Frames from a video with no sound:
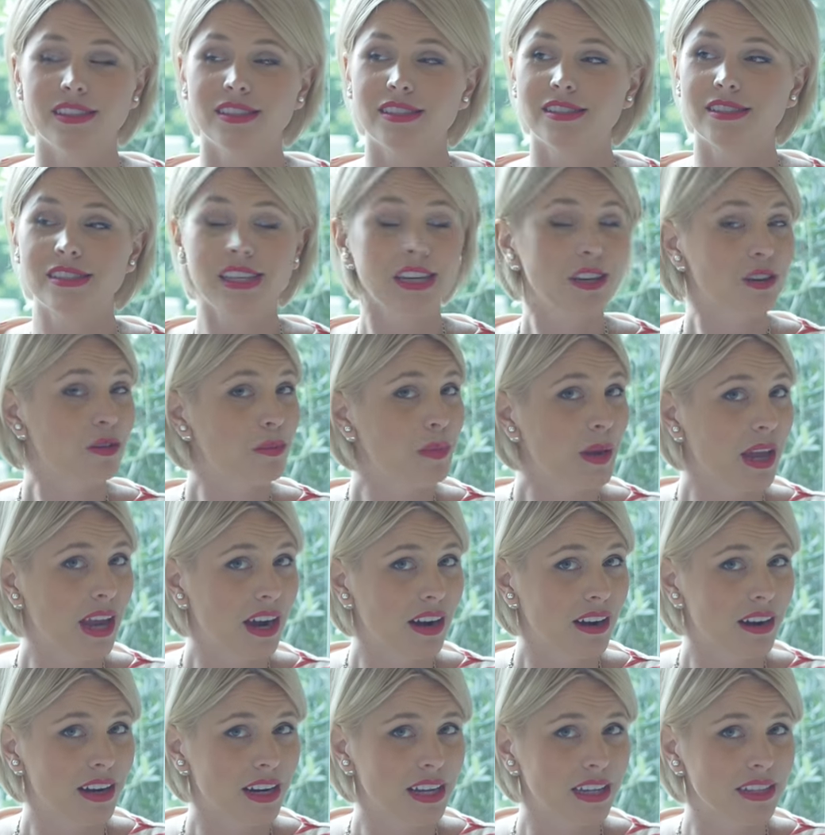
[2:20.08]
single
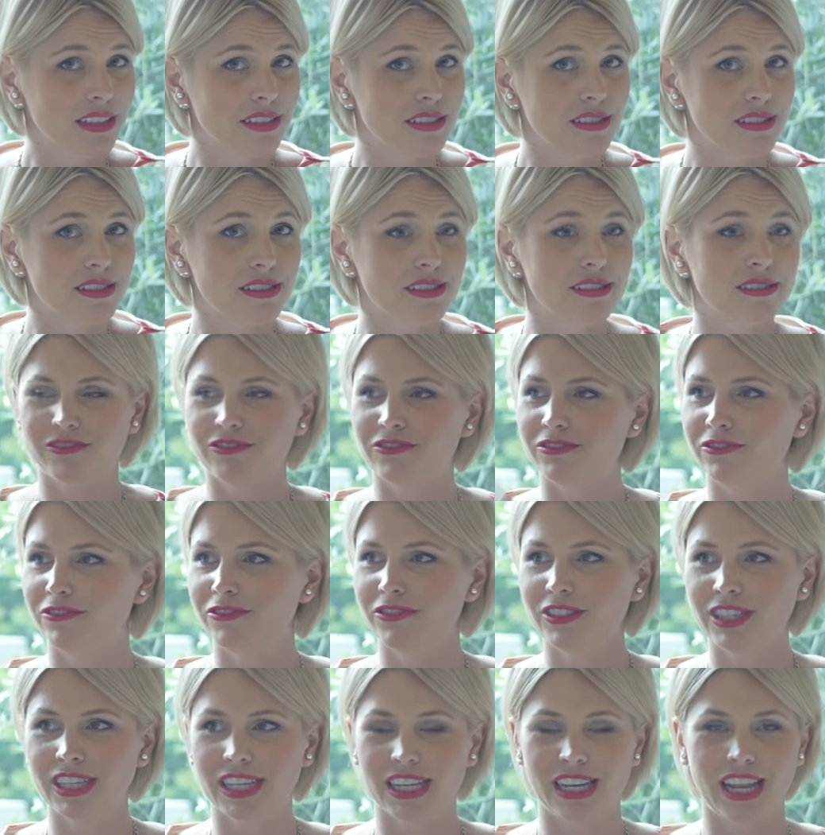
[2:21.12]
parent,
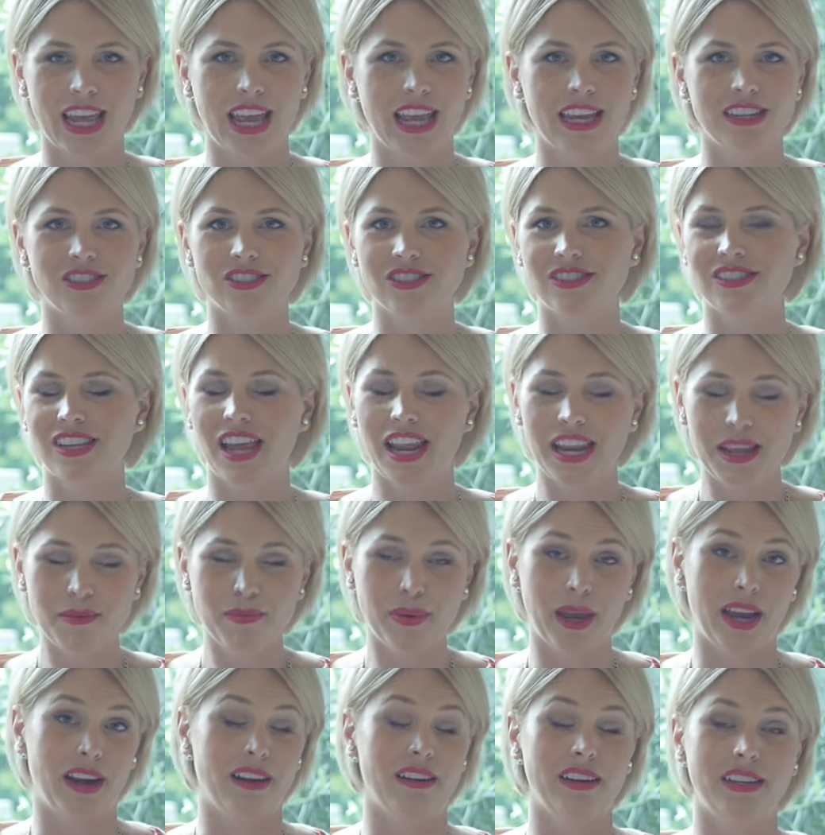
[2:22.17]
Frickin' A, just any
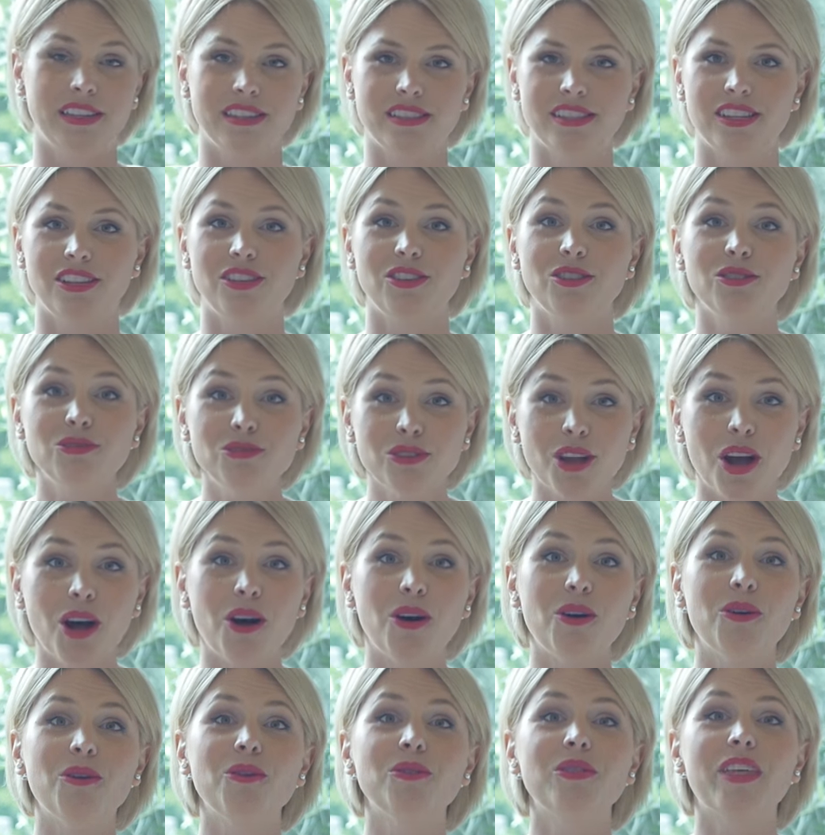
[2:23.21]
parent. You
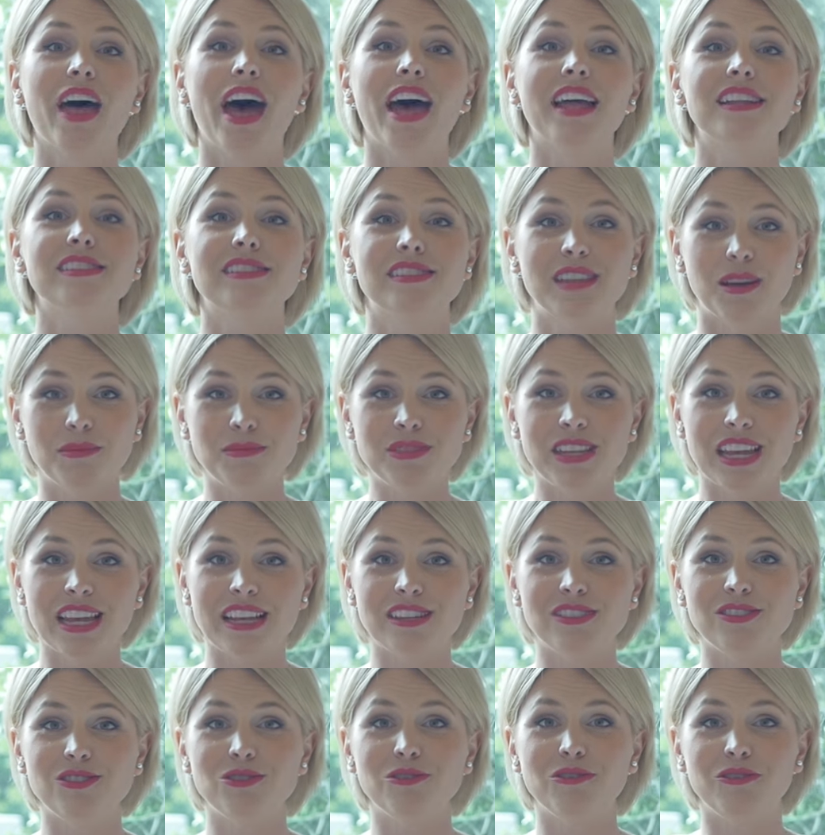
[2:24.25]
know that some
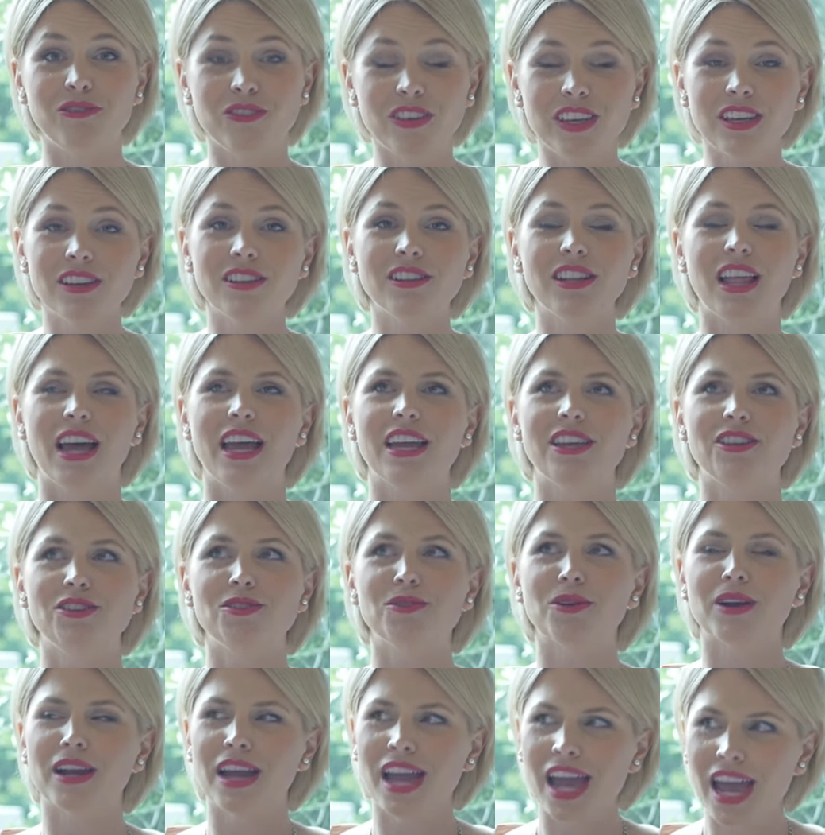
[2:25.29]
days you feel like
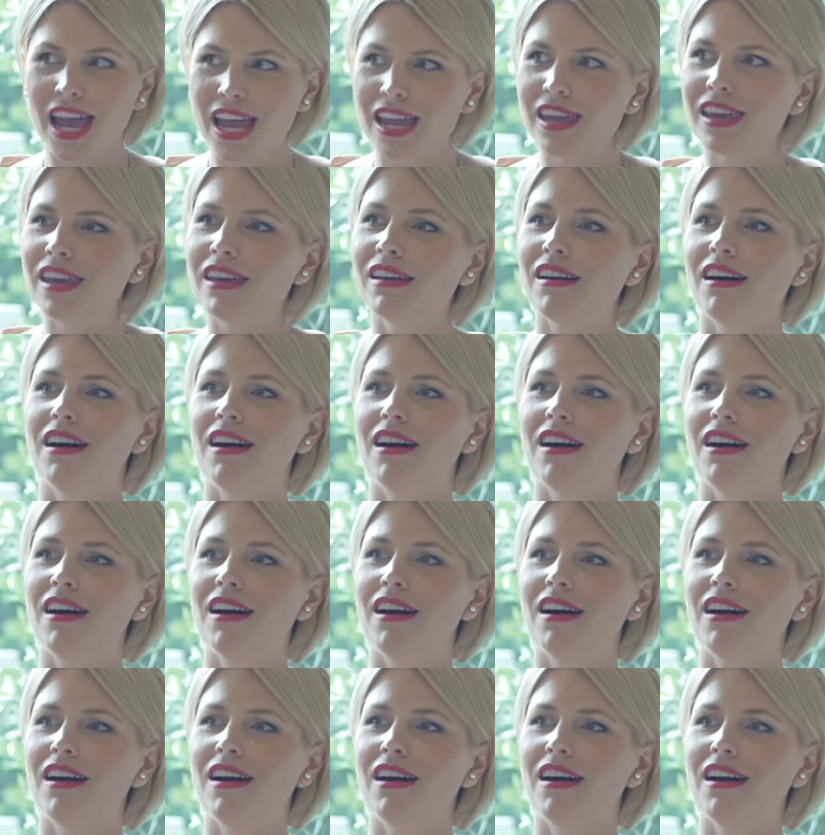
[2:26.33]
you are hanging